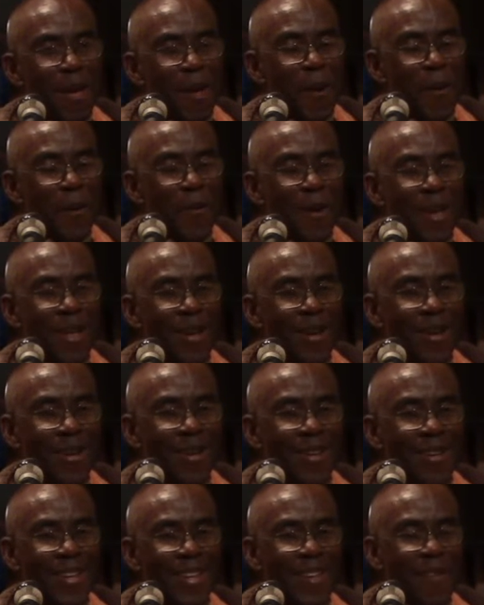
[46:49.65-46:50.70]
when
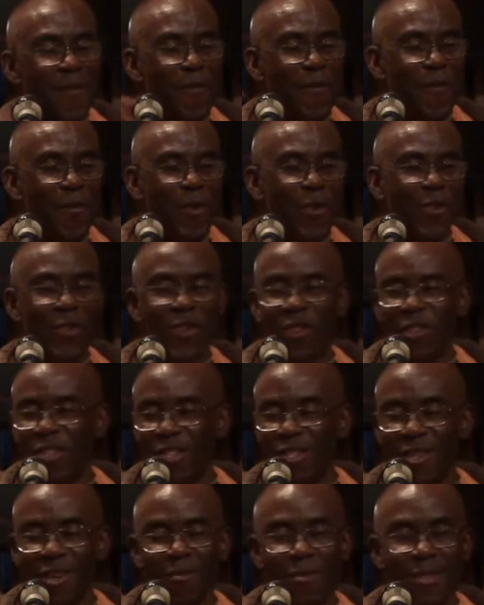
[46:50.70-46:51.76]
first
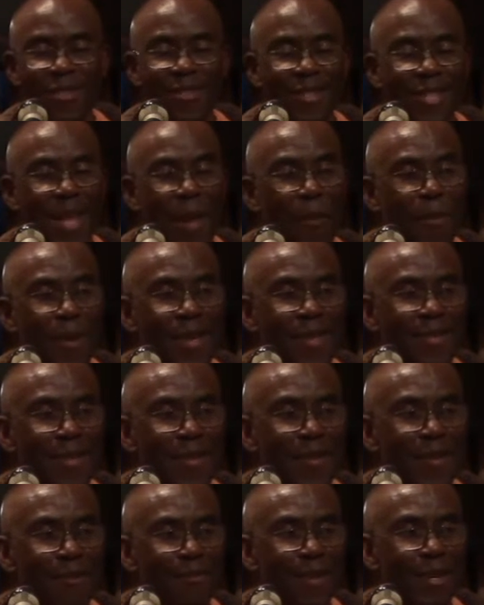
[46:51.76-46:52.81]
initiation was to take place in
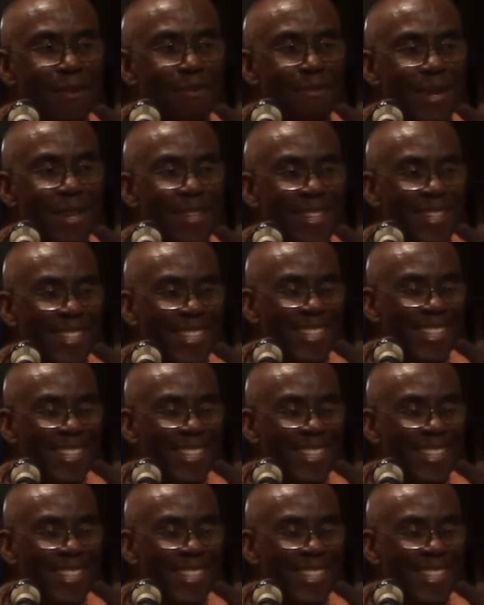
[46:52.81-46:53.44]
this very place,